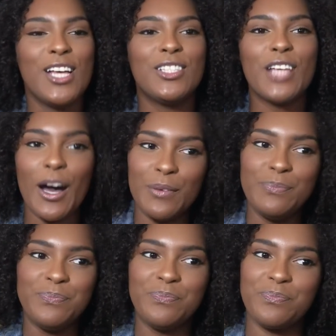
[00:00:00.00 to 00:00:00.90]
So
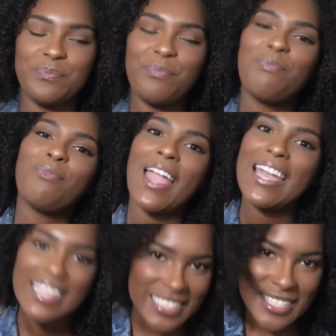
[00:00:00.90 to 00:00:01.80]

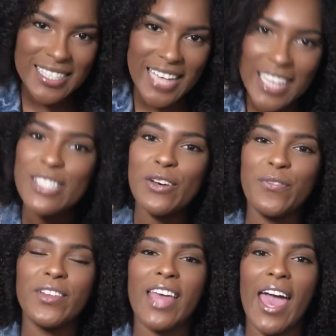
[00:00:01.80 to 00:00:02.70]
stay
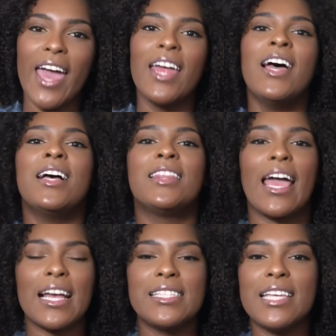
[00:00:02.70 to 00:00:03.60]
tuned for that.
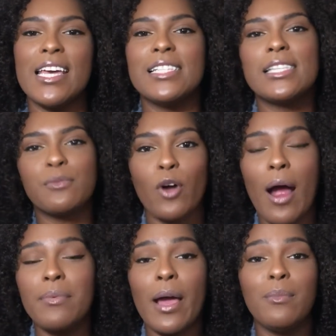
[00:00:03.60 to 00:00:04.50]
Like I said,
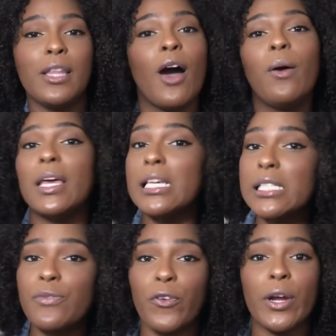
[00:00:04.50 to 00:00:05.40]
subscribe down below.
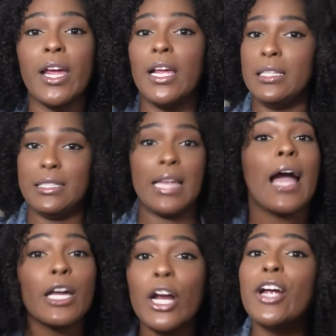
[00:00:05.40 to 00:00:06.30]
It's free. It's
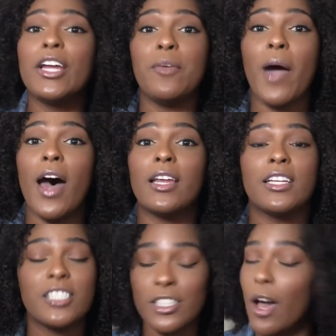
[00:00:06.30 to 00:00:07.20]
not gonna hurt
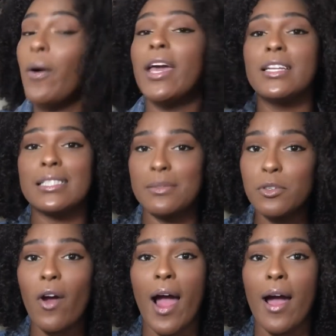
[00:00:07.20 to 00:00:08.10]
anybody. Just go ahead and
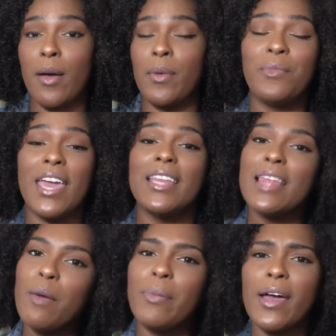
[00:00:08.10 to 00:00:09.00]
subscribe. Hit
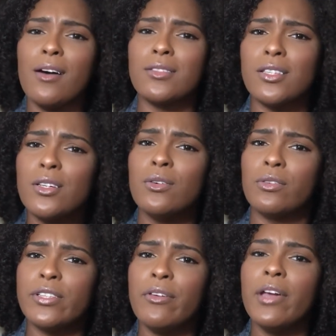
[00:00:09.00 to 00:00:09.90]
that bell too
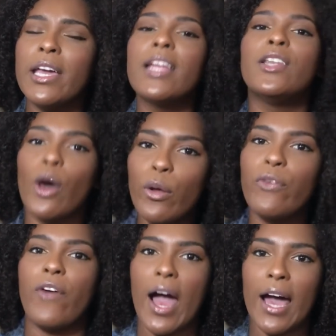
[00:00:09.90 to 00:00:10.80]
so you can get
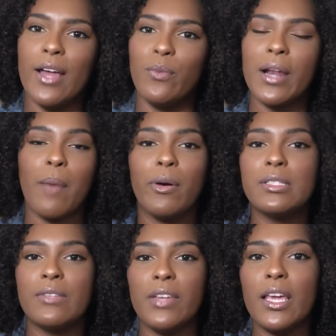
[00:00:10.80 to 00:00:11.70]
notified when I
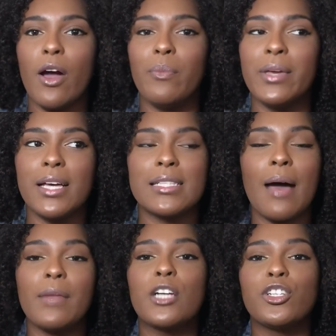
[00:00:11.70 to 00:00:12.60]
post a video because
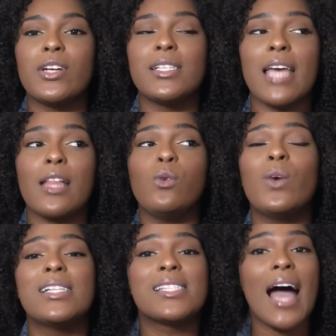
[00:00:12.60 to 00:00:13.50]
I'm not sure exactly
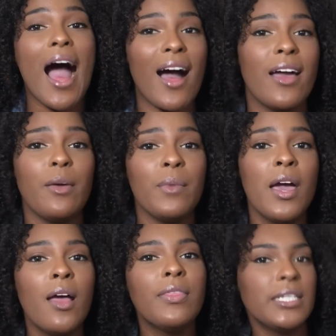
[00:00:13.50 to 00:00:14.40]
what time
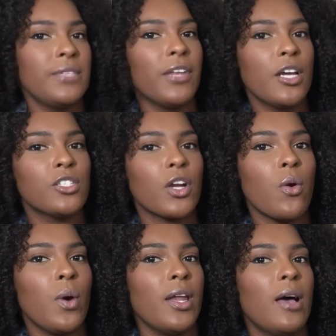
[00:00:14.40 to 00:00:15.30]
these videos are
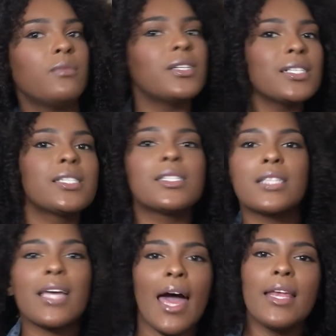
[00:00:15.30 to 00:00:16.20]
going up. Just
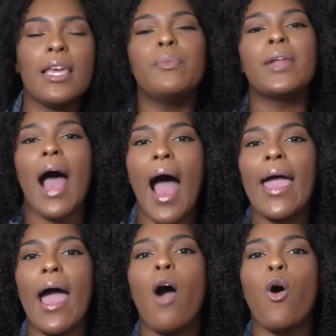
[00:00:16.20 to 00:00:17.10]
kind of keep an
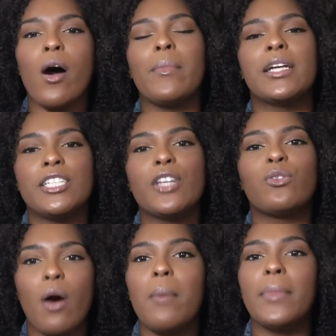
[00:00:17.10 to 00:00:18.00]
eye out on my
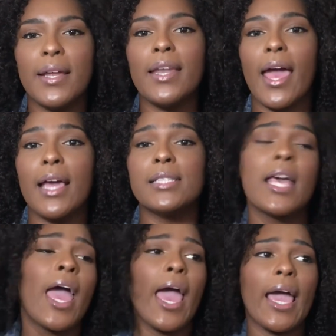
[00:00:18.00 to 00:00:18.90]
channel on Mondays.
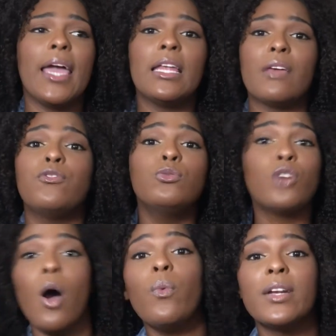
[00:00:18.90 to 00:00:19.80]
And if you
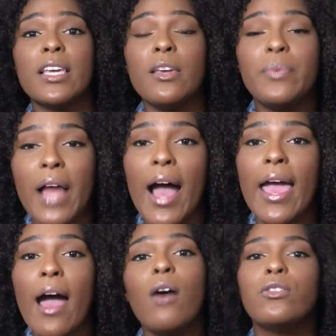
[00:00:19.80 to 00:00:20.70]
don't want to keep an
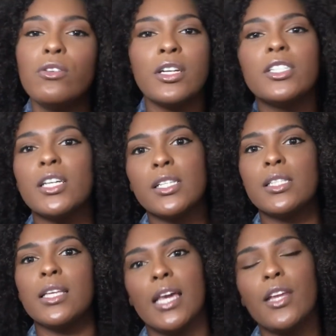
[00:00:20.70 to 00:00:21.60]
eye out, you can just
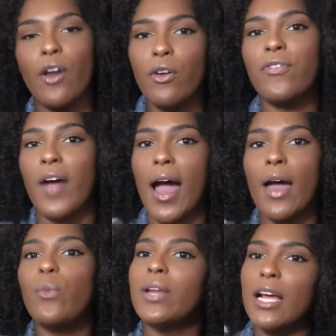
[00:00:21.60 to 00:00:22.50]
get
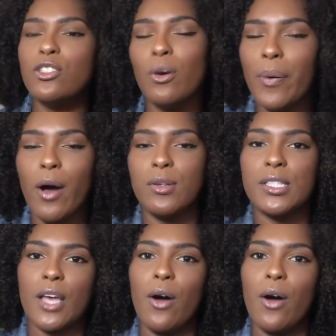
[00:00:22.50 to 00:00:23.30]
notified when I do post.